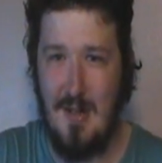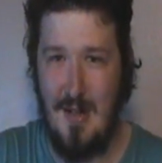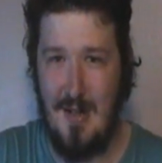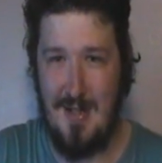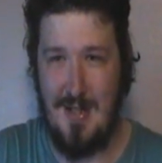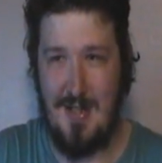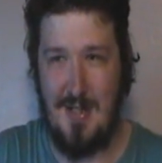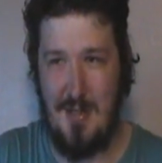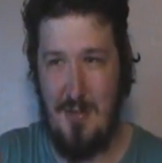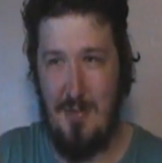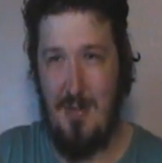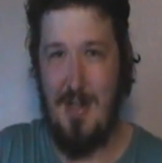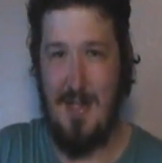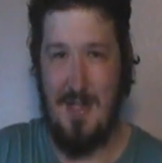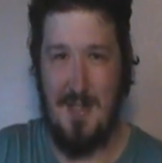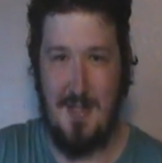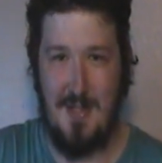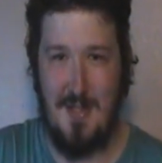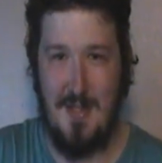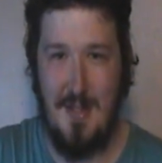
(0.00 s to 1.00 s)
I think
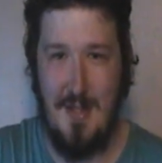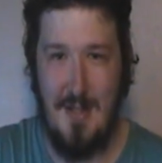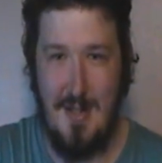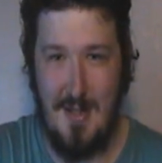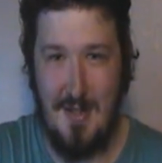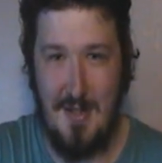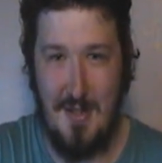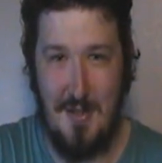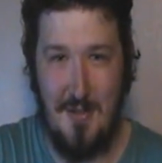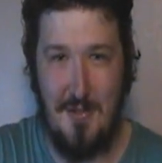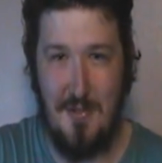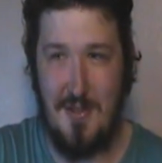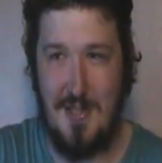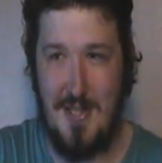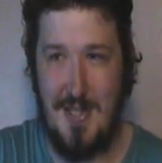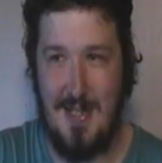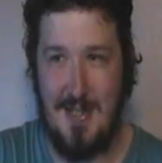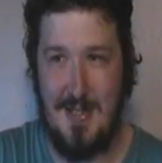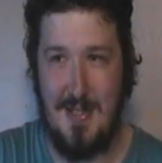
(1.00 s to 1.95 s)
twice in the whole thing.